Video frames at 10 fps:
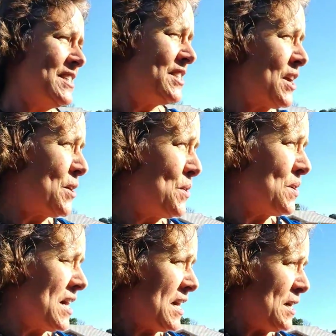So,
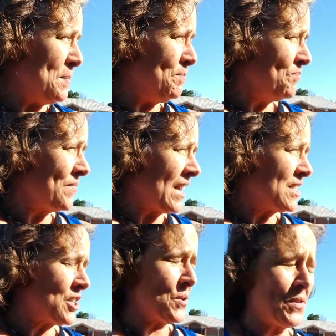um,
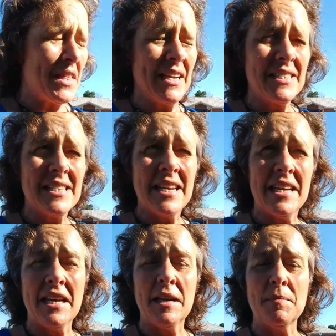so thanks to
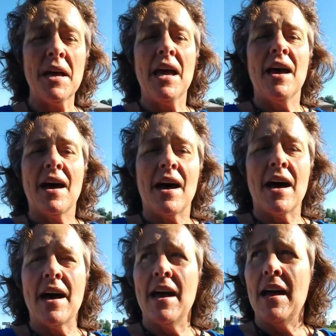him,
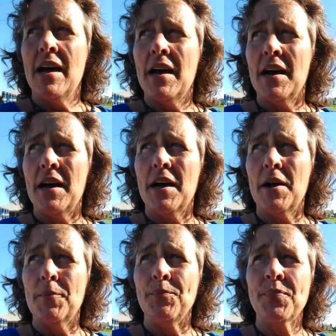I
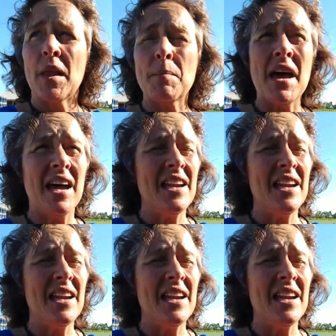um, met